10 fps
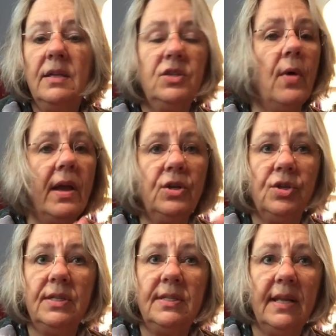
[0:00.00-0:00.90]
so I can
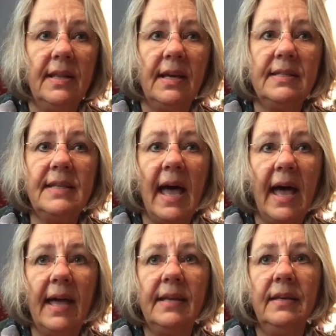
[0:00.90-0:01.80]
just set that
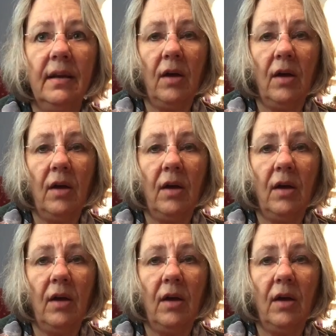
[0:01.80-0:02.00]
aside,